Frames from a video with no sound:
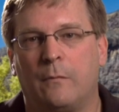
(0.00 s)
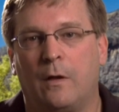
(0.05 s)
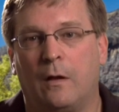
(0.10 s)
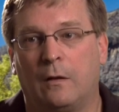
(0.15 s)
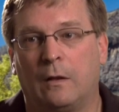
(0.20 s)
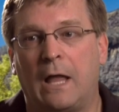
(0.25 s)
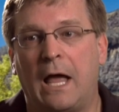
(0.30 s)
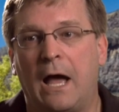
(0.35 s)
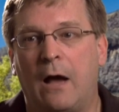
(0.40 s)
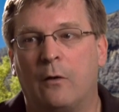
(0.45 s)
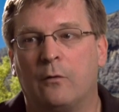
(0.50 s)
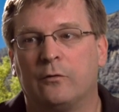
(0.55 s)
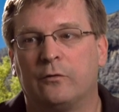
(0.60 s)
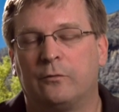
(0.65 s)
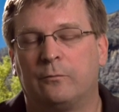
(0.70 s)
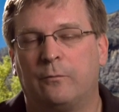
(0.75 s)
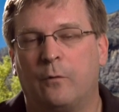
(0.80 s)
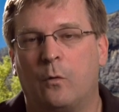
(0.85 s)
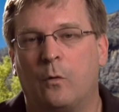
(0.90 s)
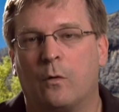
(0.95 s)

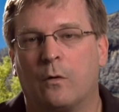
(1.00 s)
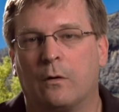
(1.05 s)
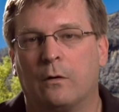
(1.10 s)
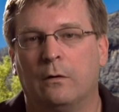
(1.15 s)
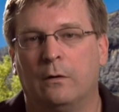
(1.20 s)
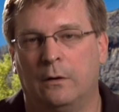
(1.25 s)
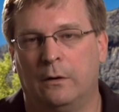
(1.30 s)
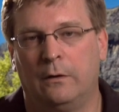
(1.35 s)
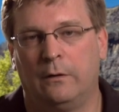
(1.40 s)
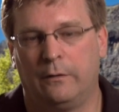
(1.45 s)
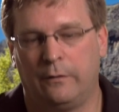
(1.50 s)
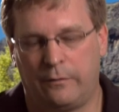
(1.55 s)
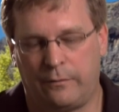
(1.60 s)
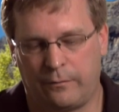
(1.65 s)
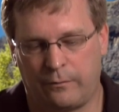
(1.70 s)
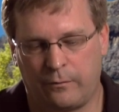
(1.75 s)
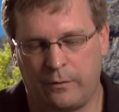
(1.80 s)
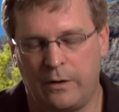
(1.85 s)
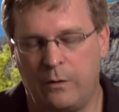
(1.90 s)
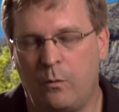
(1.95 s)
allows for
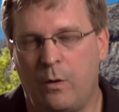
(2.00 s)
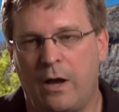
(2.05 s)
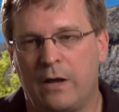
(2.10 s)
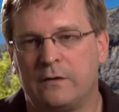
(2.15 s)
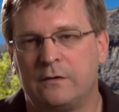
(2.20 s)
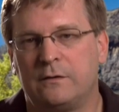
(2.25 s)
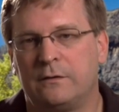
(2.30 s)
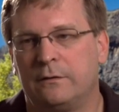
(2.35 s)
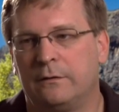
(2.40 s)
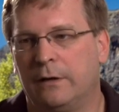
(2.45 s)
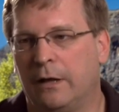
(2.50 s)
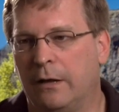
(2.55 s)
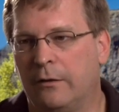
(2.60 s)
three west